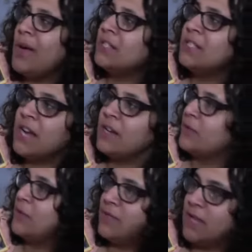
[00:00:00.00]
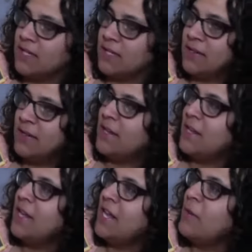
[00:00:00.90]
a dinosaur doesn't.
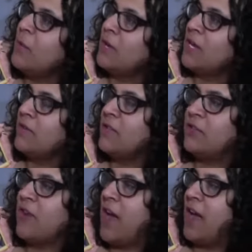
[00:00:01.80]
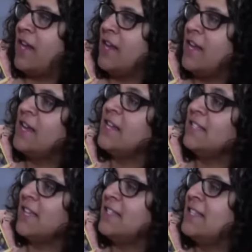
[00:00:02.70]
He won't even try. He
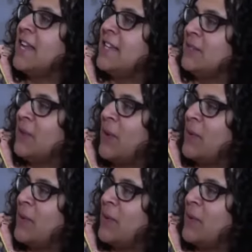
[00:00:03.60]
sends a nice note,